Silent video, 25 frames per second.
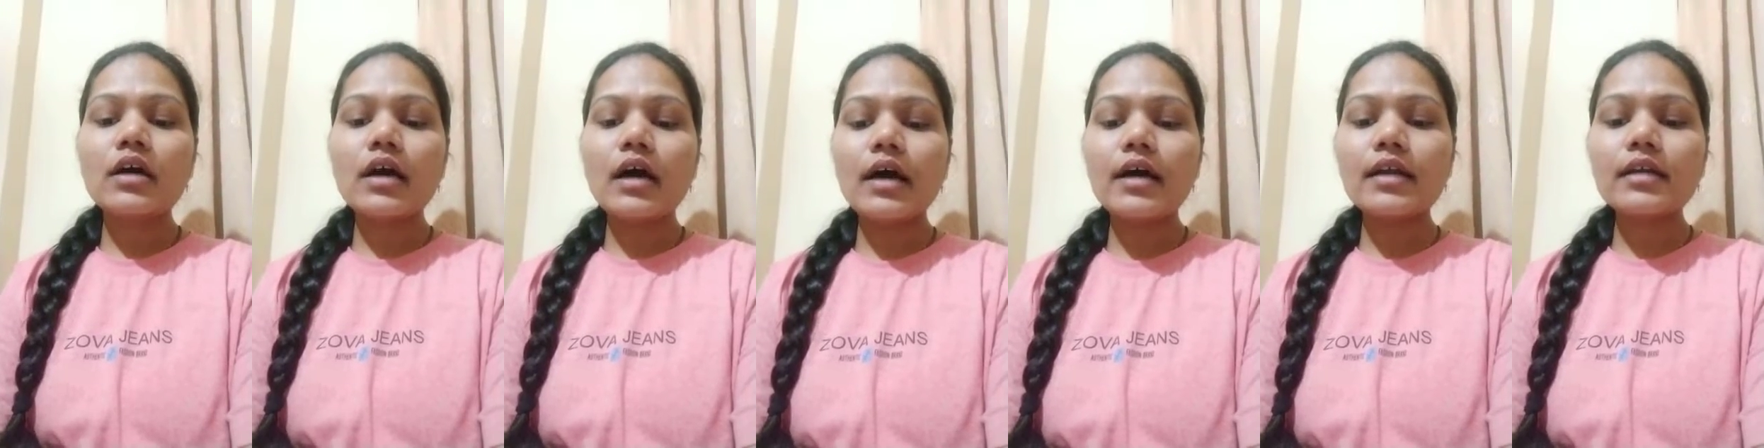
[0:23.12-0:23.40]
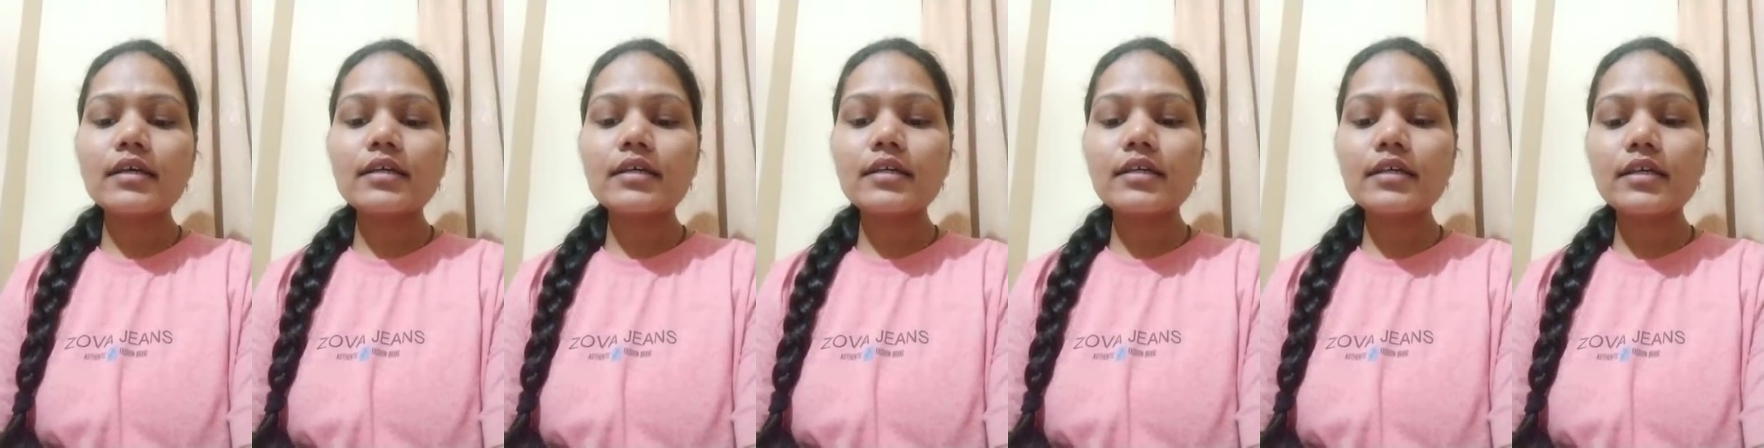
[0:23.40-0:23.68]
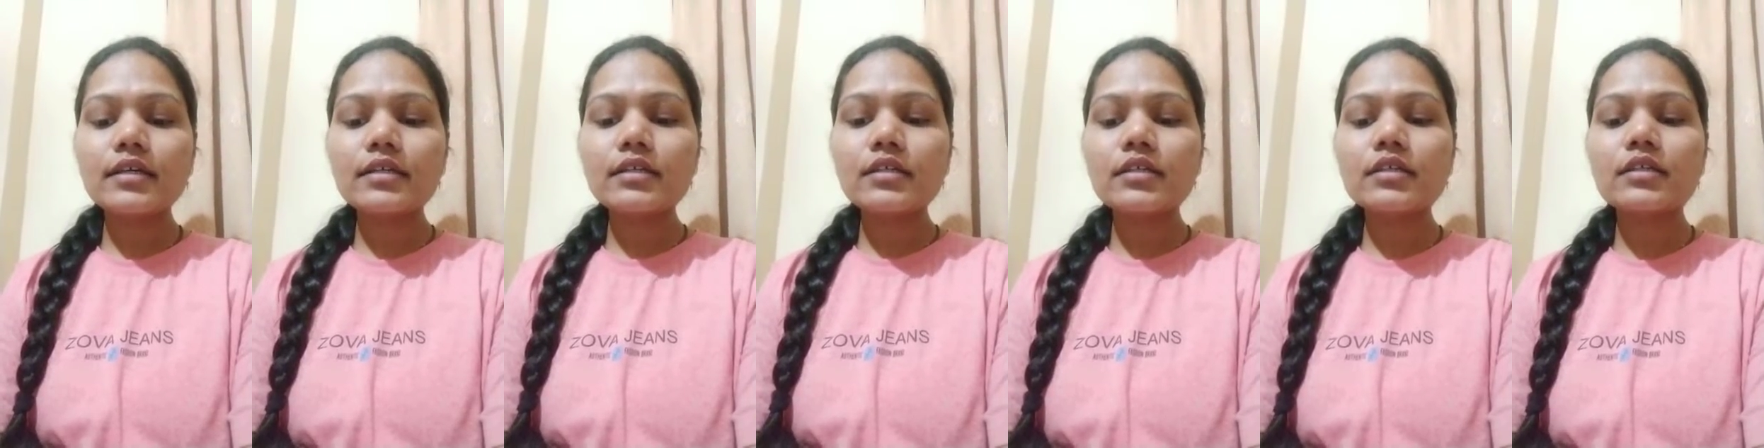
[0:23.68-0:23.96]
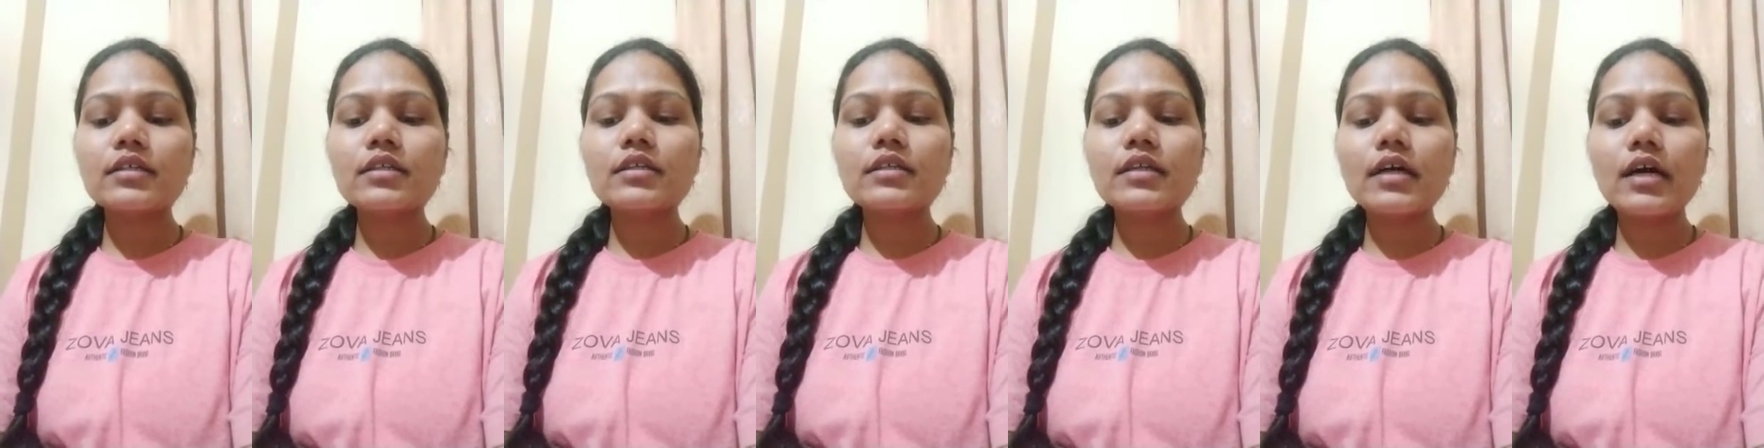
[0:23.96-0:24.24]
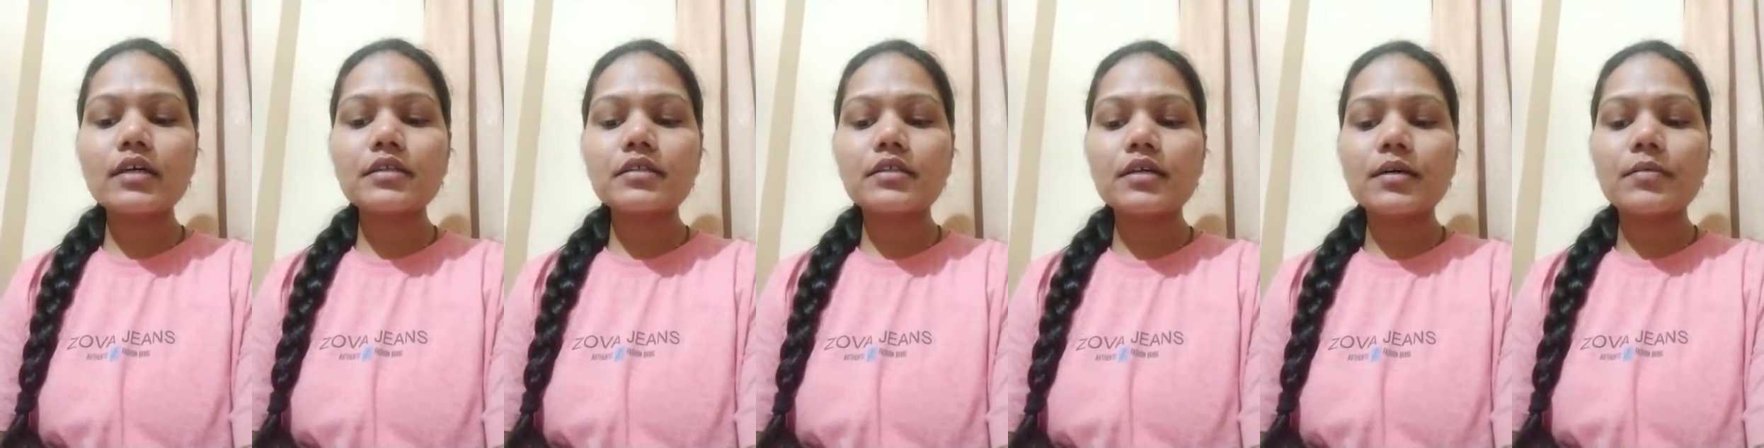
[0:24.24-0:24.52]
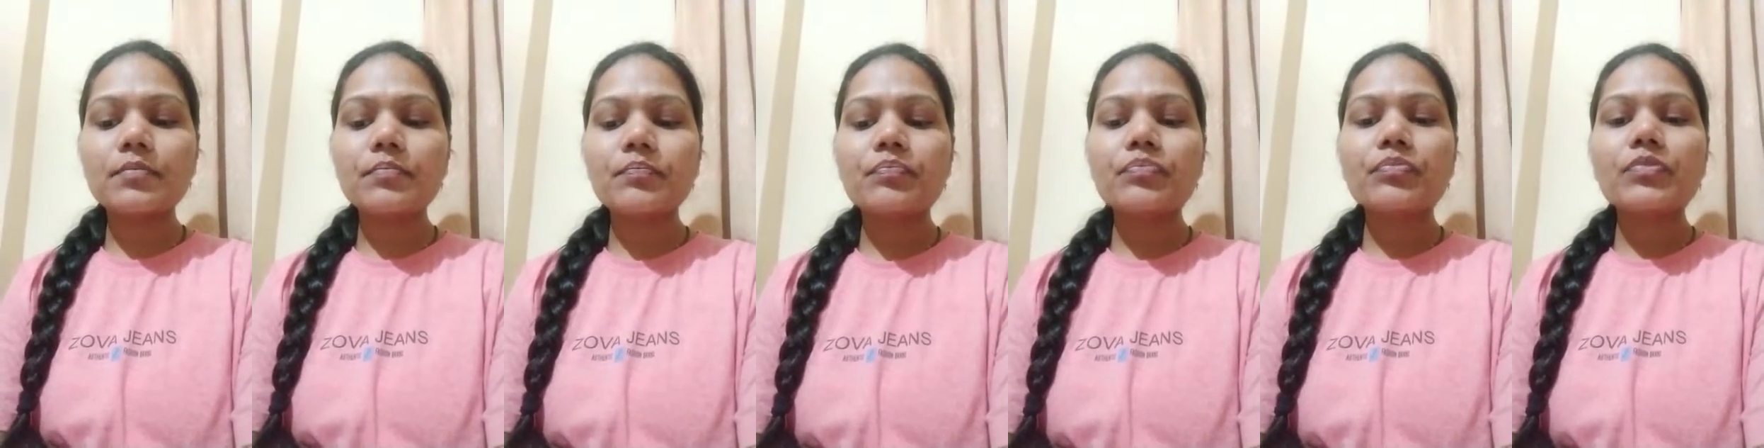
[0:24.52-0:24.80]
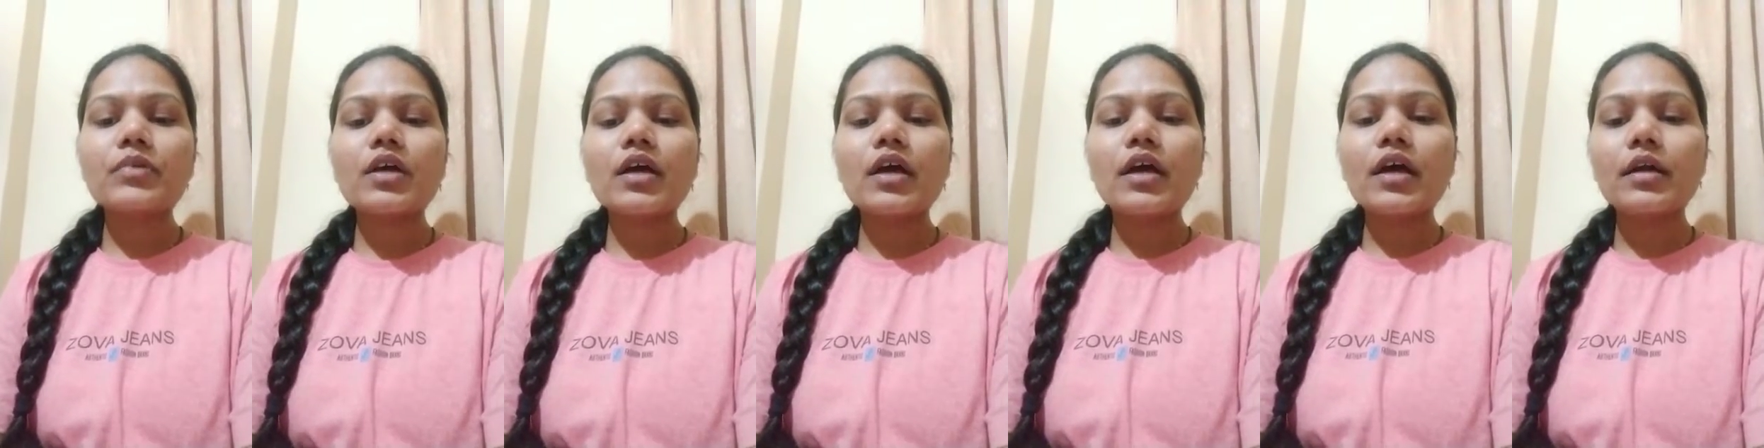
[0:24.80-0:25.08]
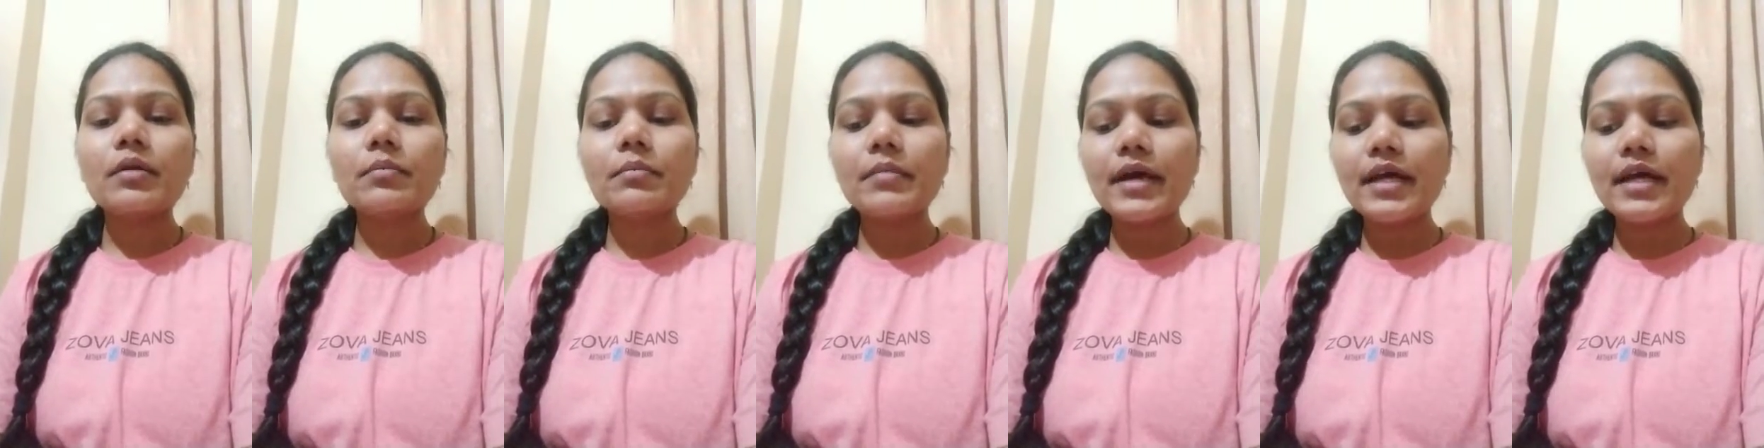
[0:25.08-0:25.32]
are created the data and